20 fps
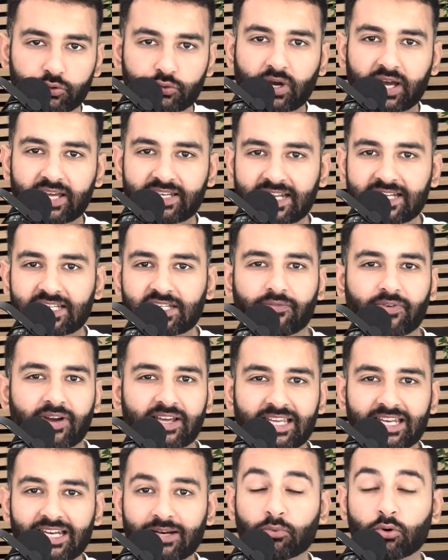to identify
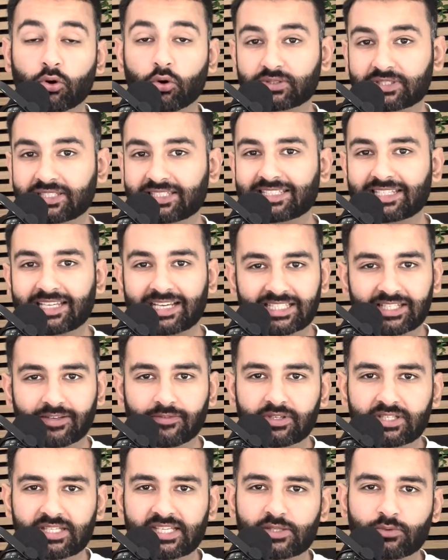data processing
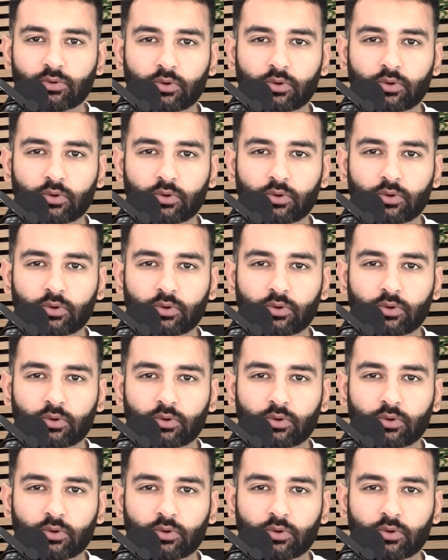activities,